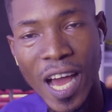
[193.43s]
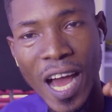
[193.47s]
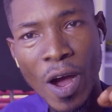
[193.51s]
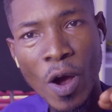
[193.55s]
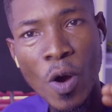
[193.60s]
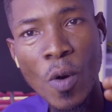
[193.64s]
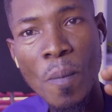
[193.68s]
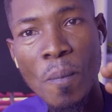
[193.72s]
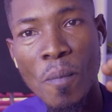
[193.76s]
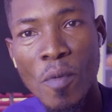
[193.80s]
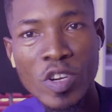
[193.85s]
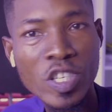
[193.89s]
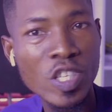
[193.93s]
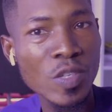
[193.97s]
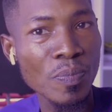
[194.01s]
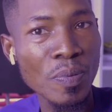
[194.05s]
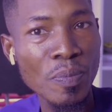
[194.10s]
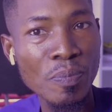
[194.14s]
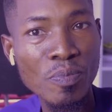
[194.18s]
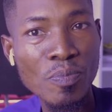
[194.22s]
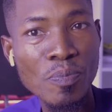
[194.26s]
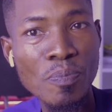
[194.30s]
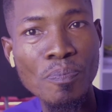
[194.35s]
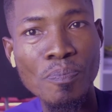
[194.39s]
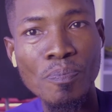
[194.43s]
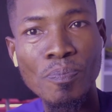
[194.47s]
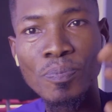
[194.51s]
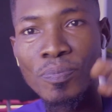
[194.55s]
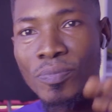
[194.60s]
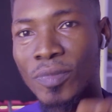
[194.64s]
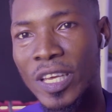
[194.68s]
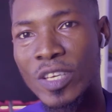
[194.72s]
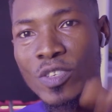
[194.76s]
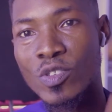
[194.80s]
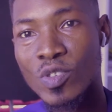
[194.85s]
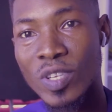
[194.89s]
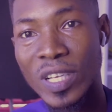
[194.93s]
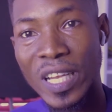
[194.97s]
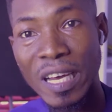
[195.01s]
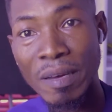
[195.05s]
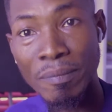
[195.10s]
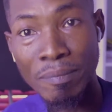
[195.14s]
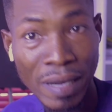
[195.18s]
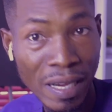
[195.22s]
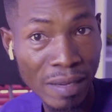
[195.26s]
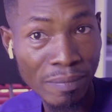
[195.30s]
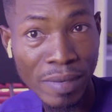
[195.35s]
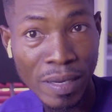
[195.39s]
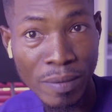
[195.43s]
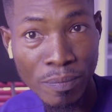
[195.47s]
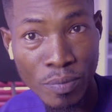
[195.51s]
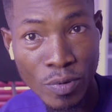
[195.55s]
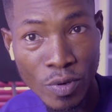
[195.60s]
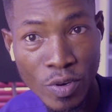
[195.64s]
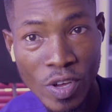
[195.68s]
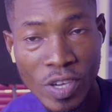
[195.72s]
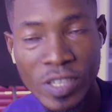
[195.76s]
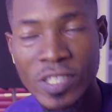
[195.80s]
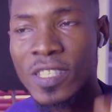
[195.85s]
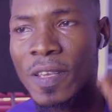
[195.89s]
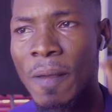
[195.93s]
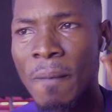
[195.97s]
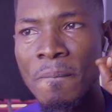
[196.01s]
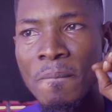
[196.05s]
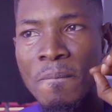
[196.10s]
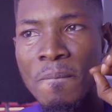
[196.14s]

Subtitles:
how much people tend to buy my product.